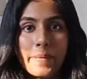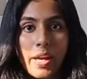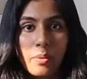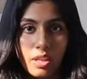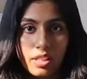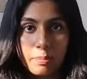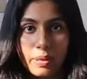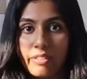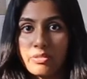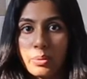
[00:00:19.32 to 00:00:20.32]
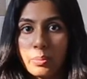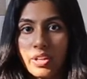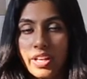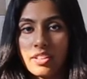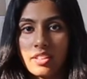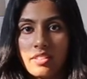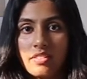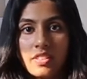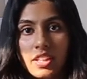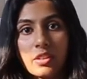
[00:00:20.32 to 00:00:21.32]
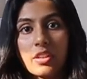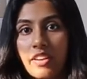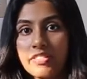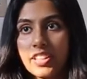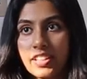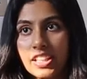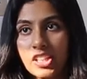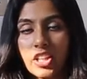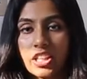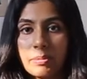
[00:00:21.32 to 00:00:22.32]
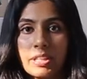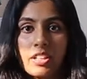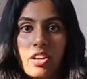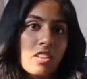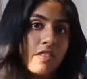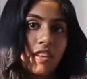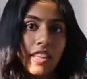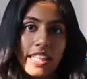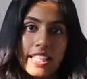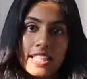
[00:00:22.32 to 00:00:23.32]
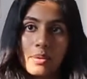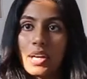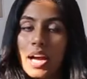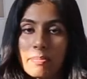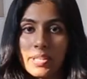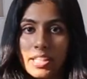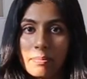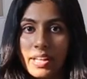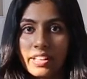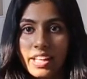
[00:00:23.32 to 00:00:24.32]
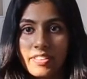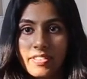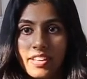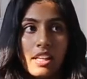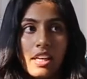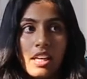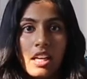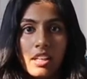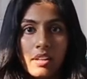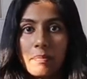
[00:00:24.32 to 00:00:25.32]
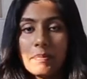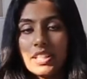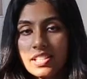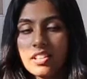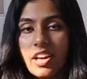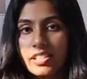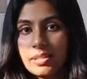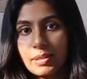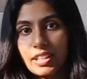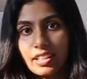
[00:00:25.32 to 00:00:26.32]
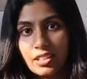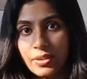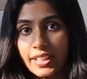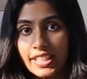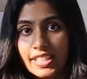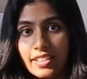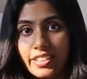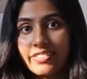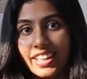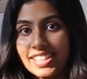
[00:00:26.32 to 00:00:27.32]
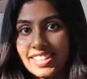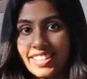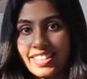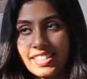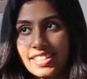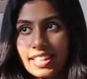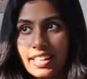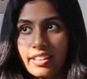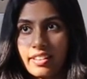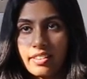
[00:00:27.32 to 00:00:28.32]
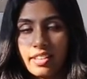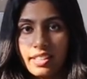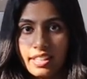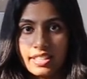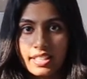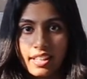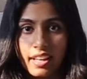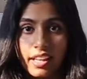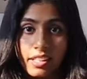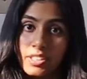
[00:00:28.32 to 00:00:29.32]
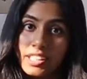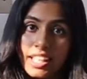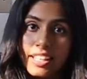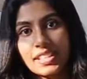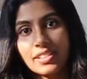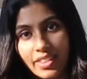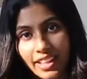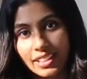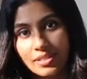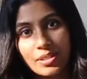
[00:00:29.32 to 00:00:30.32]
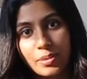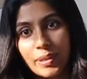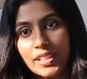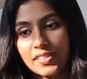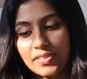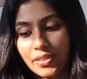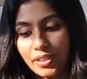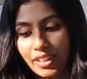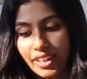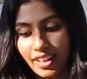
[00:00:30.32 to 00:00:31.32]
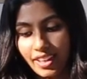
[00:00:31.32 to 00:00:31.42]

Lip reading: I wanted a platform where I could videographically document all of the things that were happening in my life. It means a lot to me that you guys are invested in seeing the things that I create, so thank you so much for